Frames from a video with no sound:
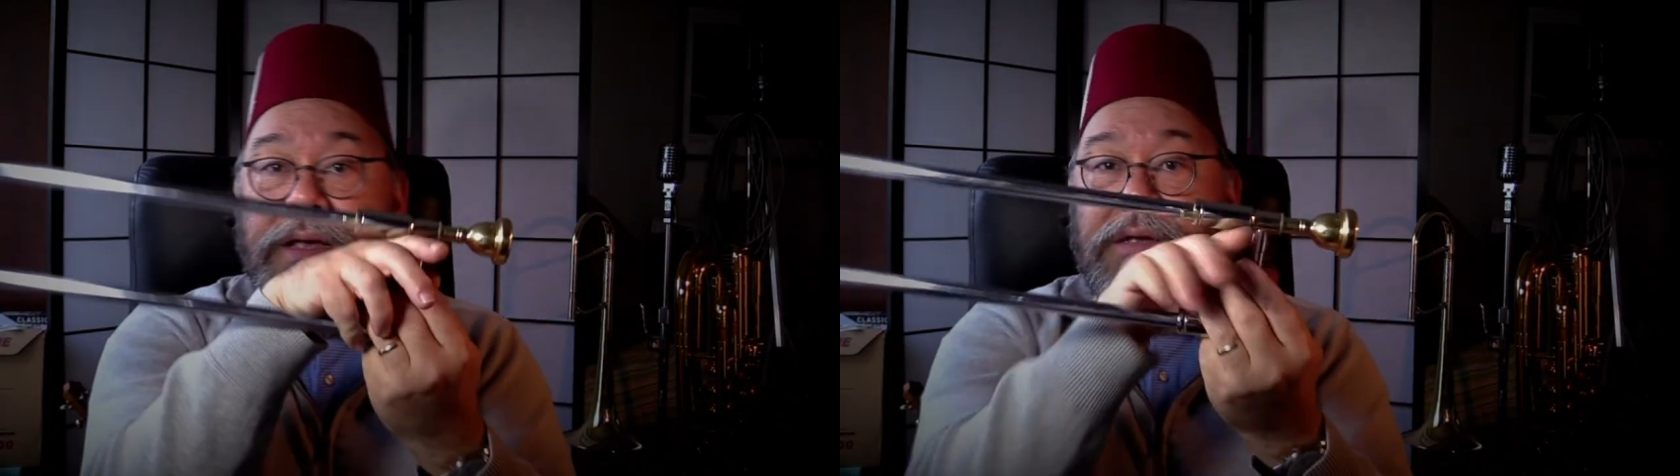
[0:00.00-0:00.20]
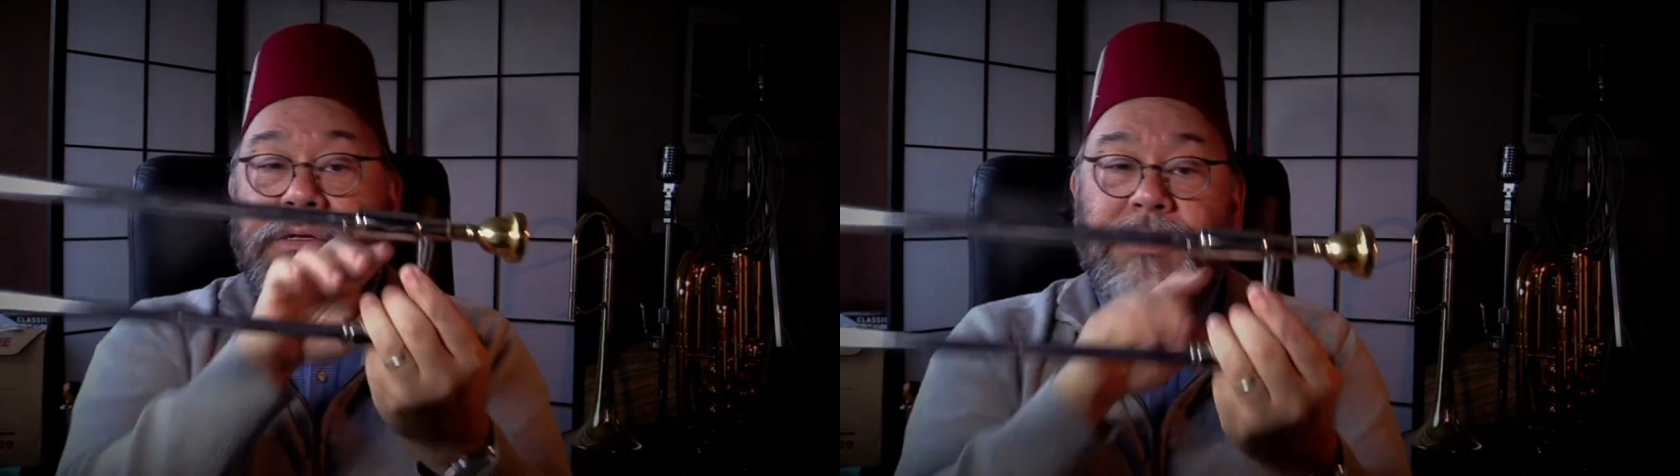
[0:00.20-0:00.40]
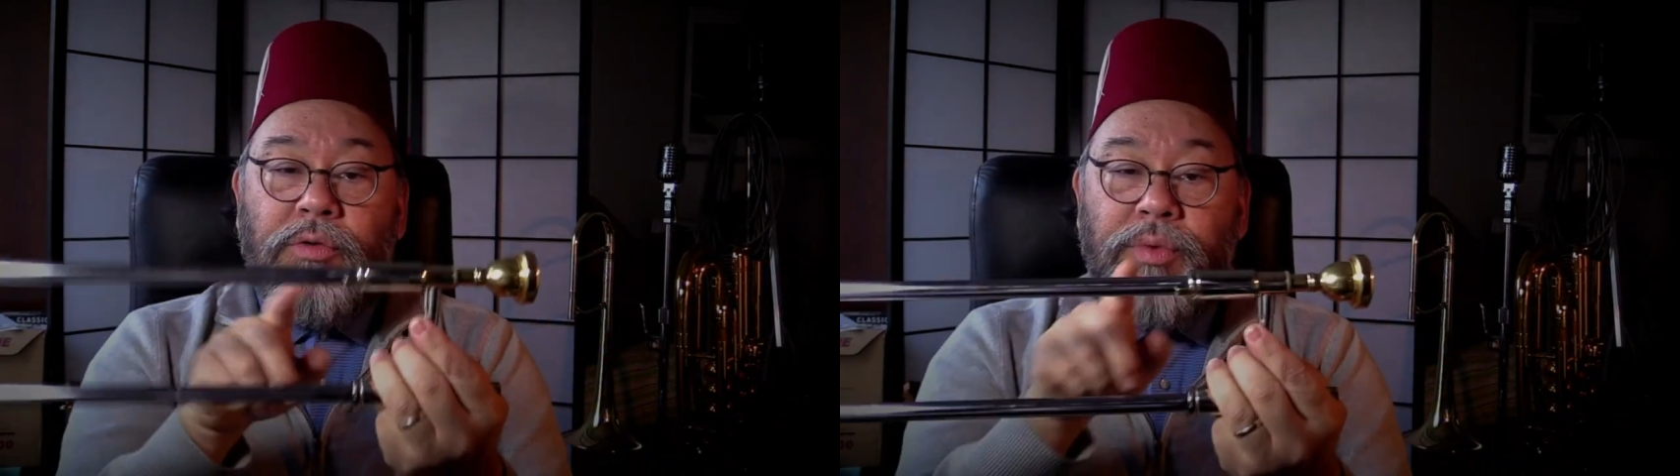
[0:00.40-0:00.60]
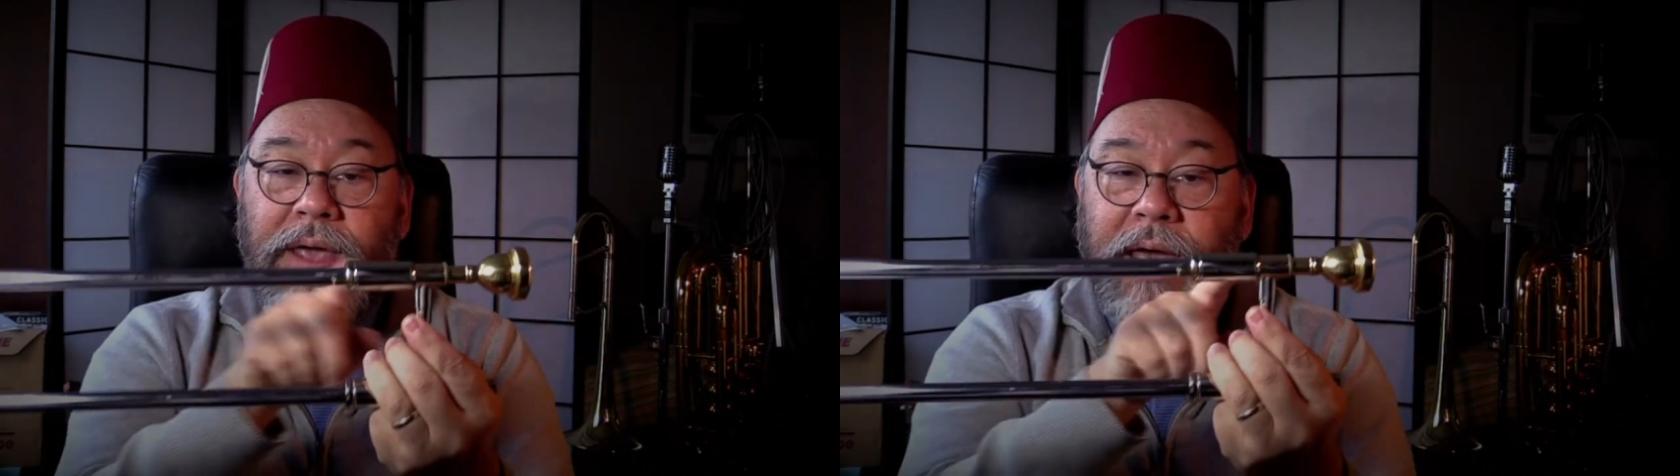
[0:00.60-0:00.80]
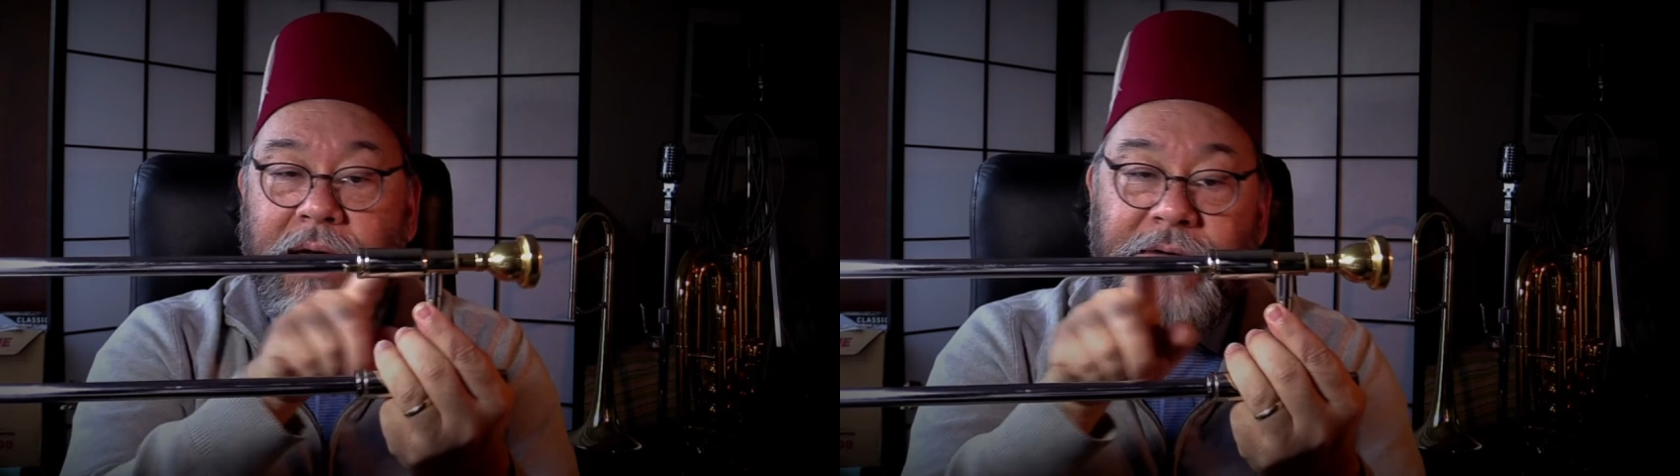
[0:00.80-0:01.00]
So we
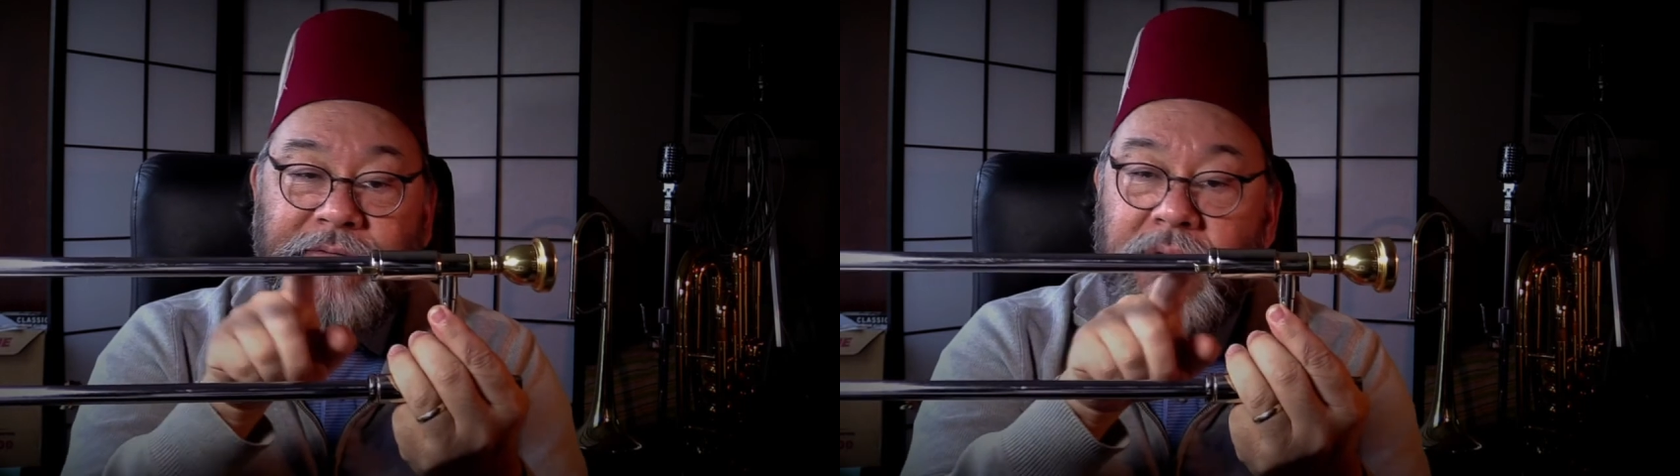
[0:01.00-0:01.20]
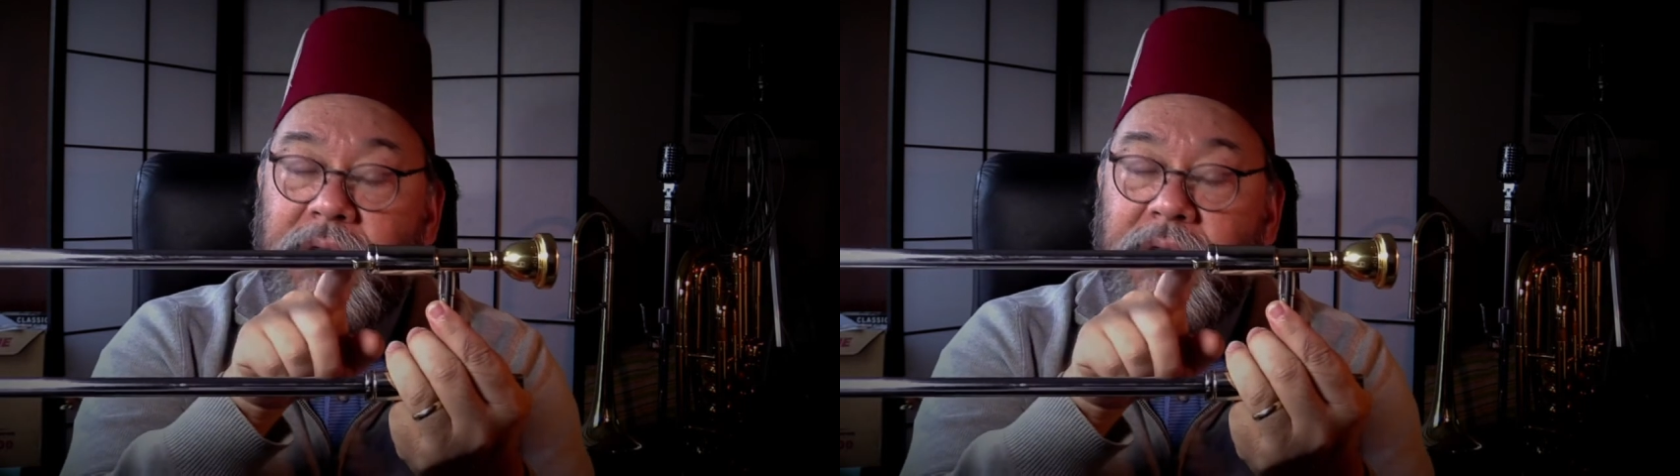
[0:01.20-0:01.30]
have